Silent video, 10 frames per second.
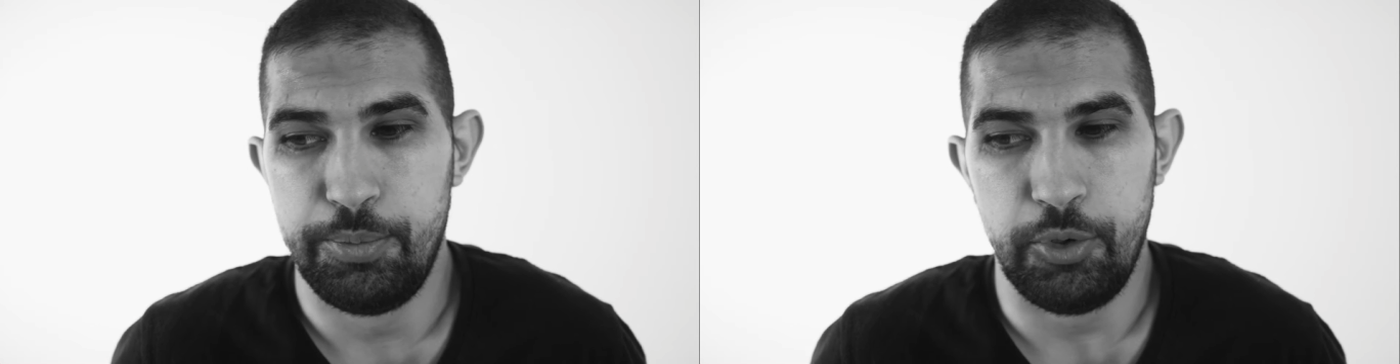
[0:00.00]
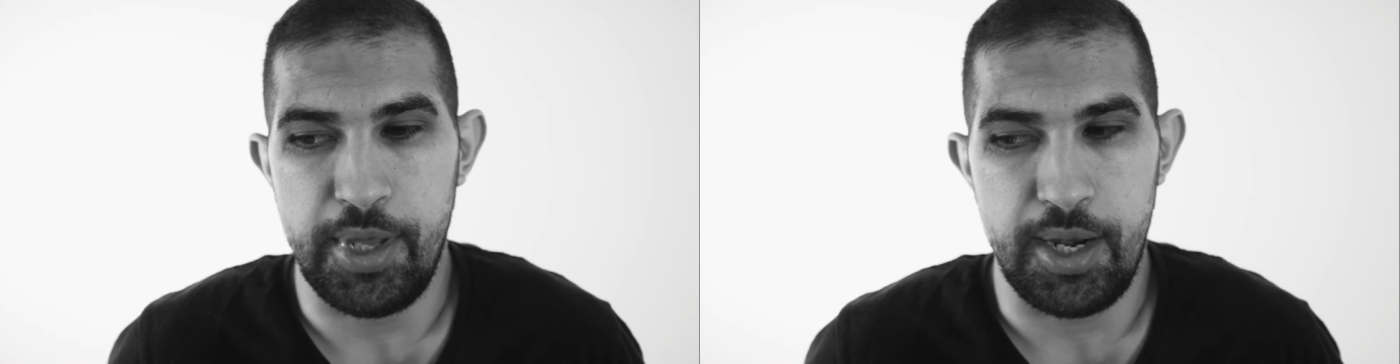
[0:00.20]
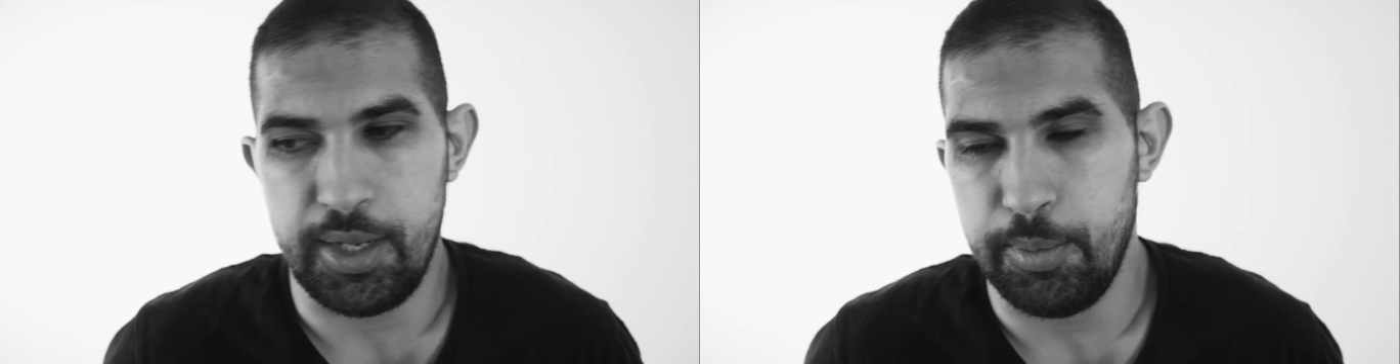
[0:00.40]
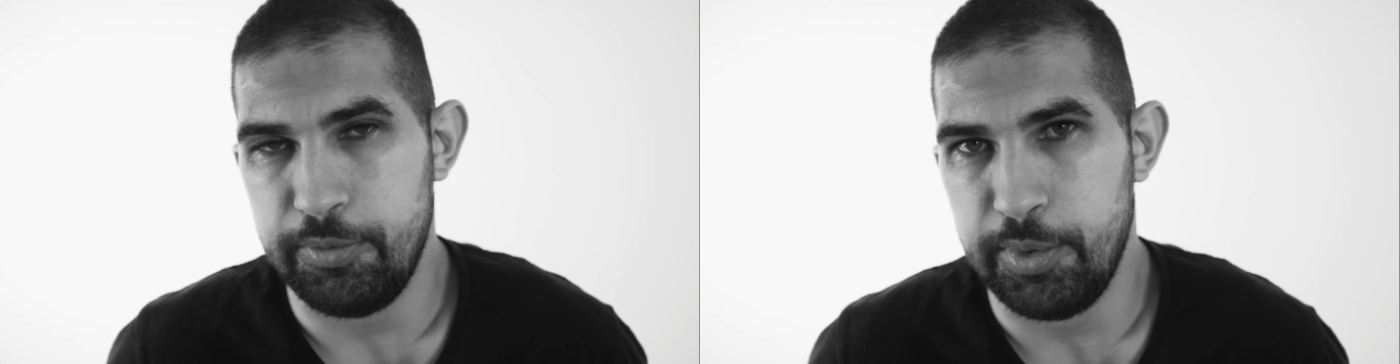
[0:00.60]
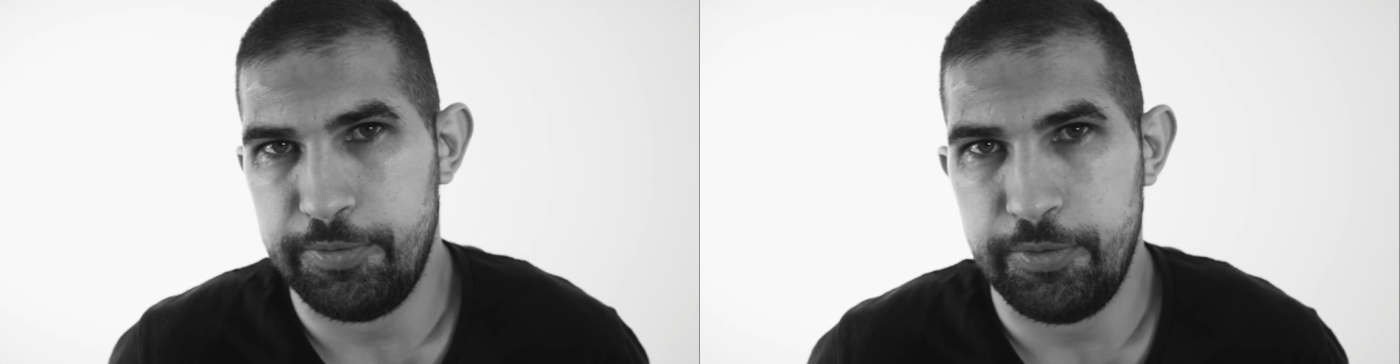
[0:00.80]
pulled out a couple
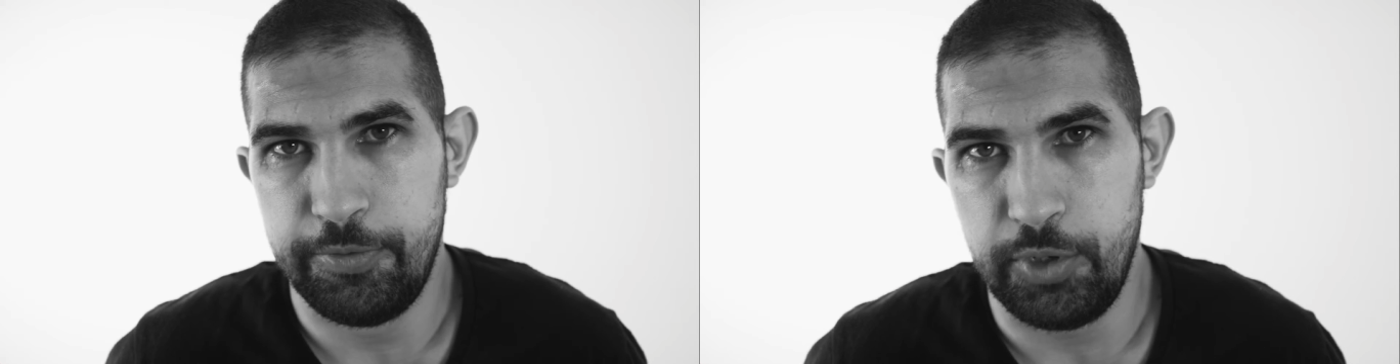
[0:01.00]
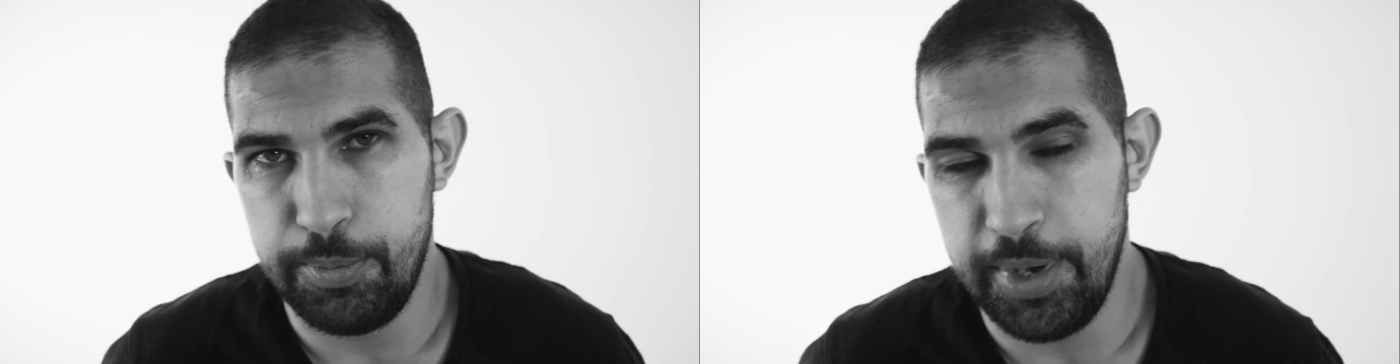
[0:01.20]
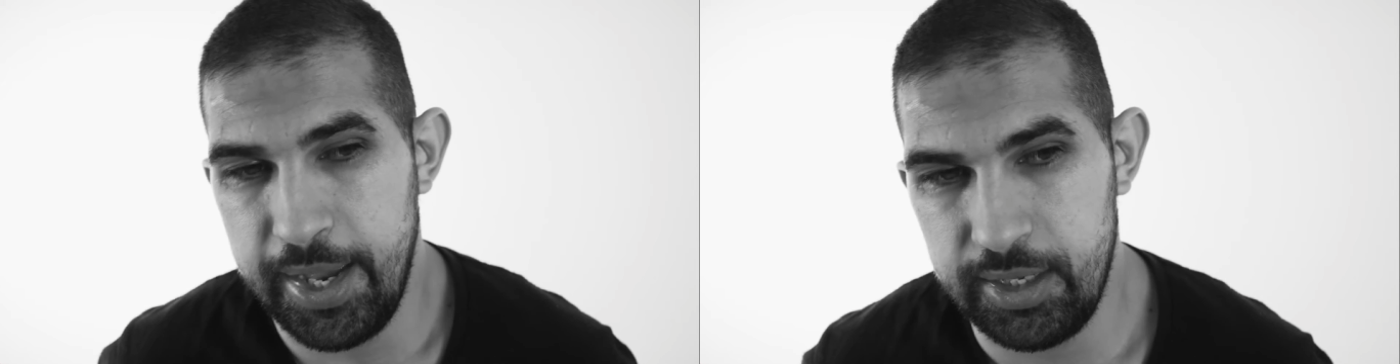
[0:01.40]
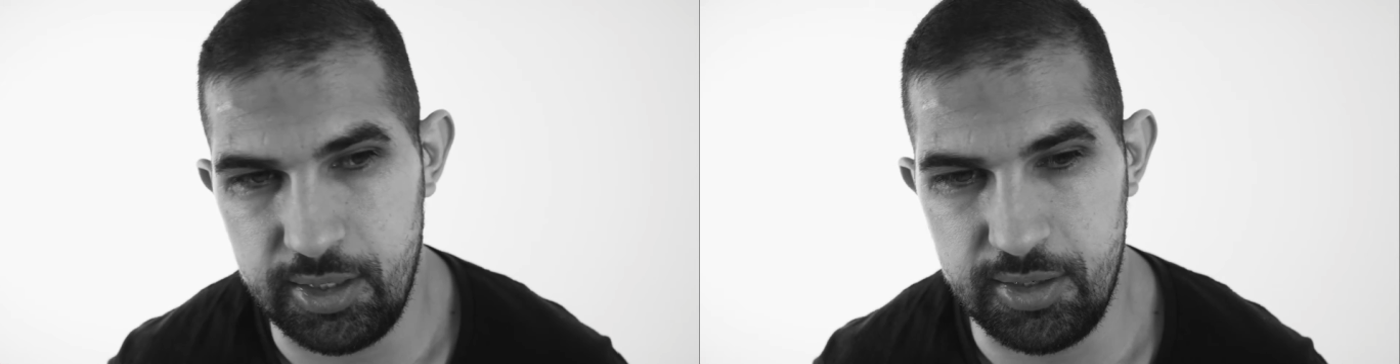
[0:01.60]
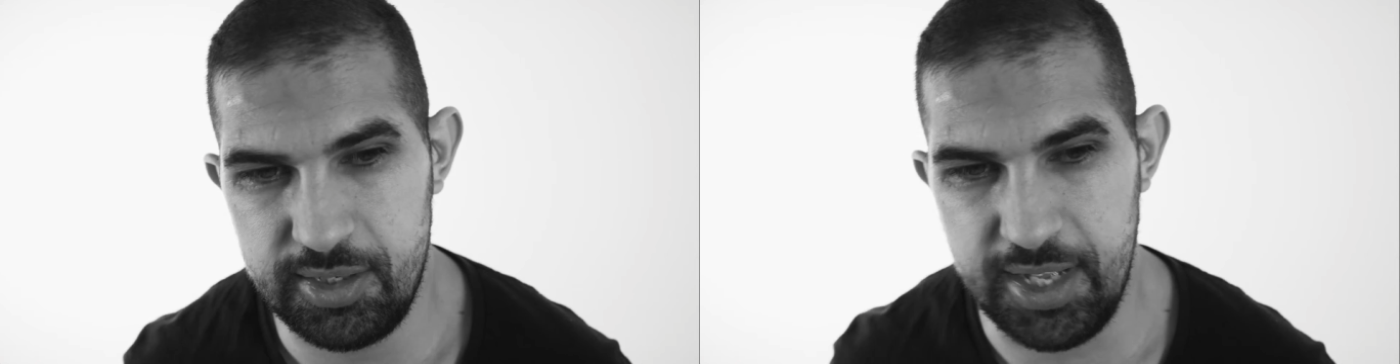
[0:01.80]
of my footy bags
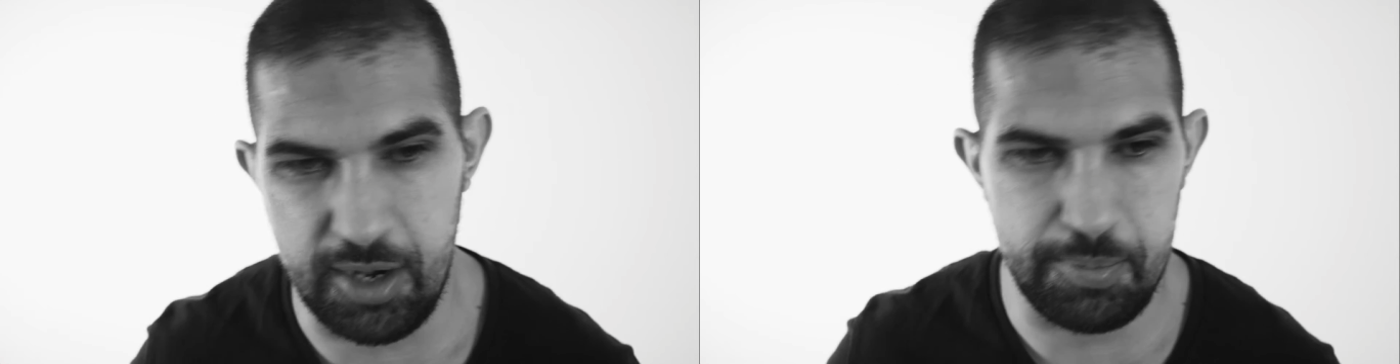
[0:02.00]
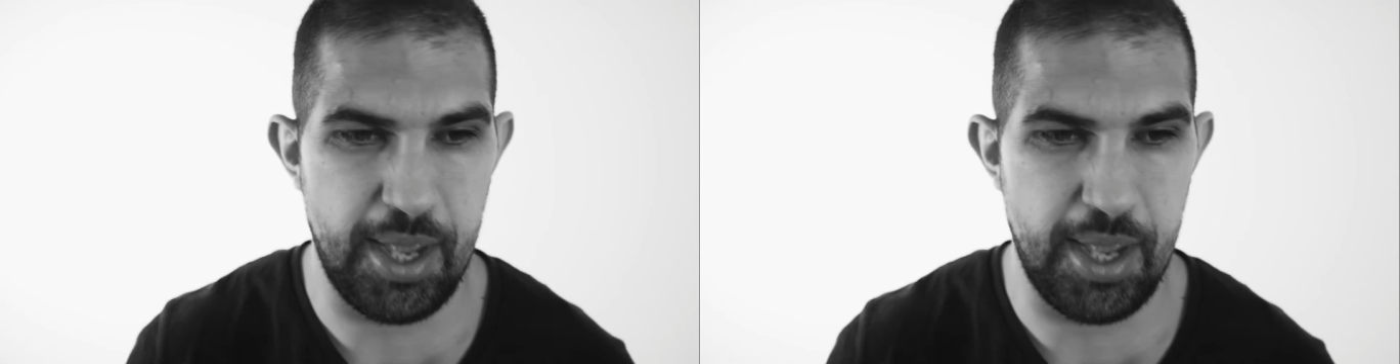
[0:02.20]
and started